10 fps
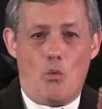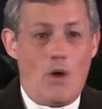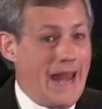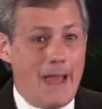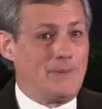
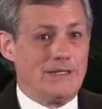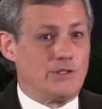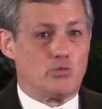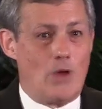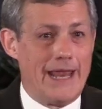What
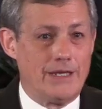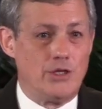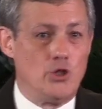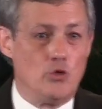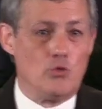happens
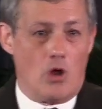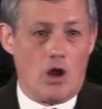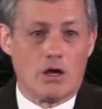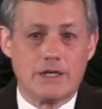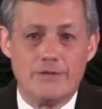when you
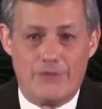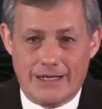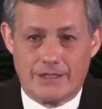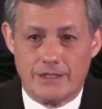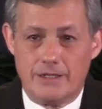are
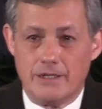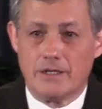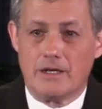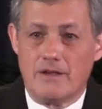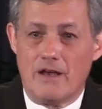convicted
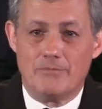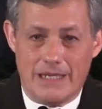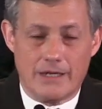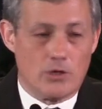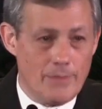of
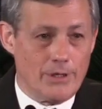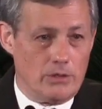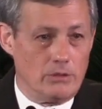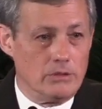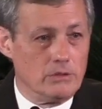being a criminal?